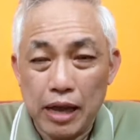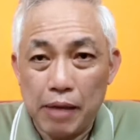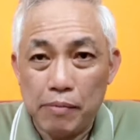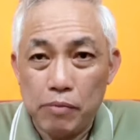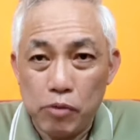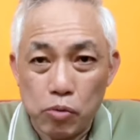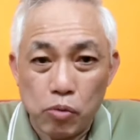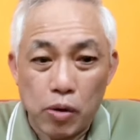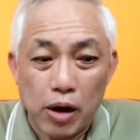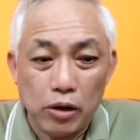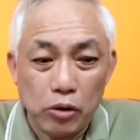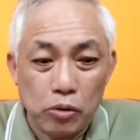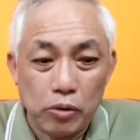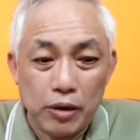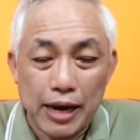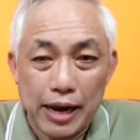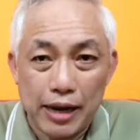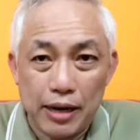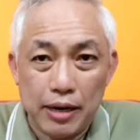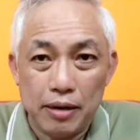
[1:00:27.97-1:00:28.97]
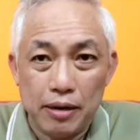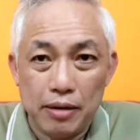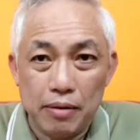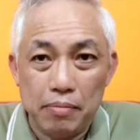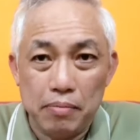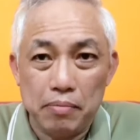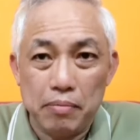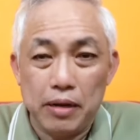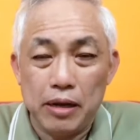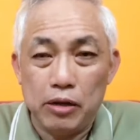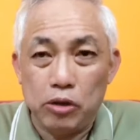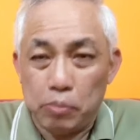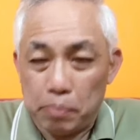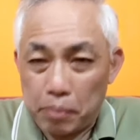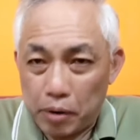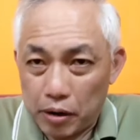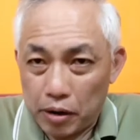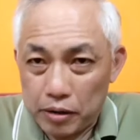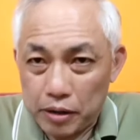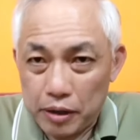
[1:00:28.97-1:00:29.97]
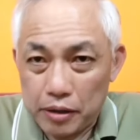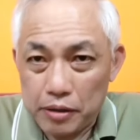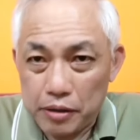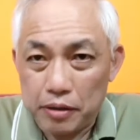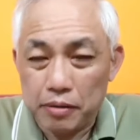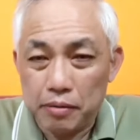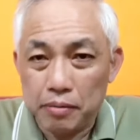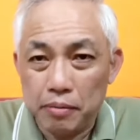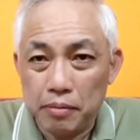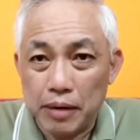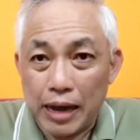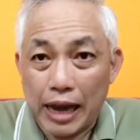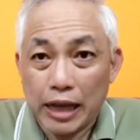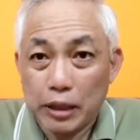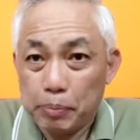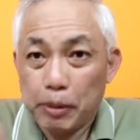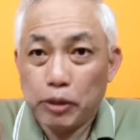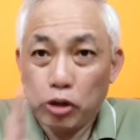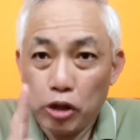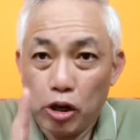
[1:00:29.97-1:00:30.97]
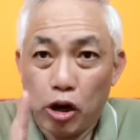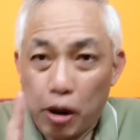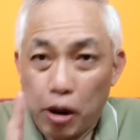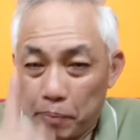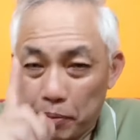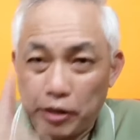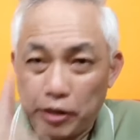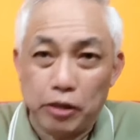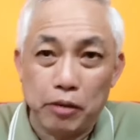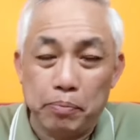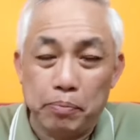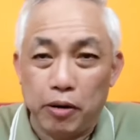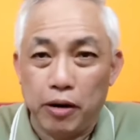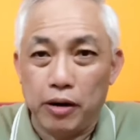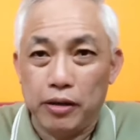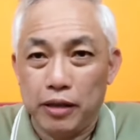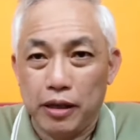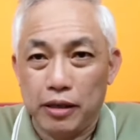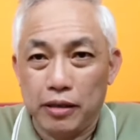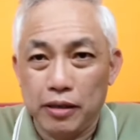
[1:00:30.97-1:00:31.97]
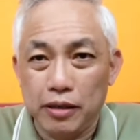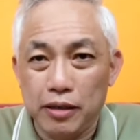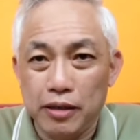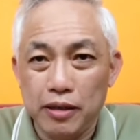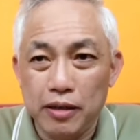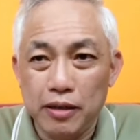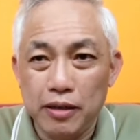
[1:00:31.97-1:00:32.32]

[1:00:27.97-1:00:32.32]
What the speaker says: if you want to get into politics, especially opposition politics.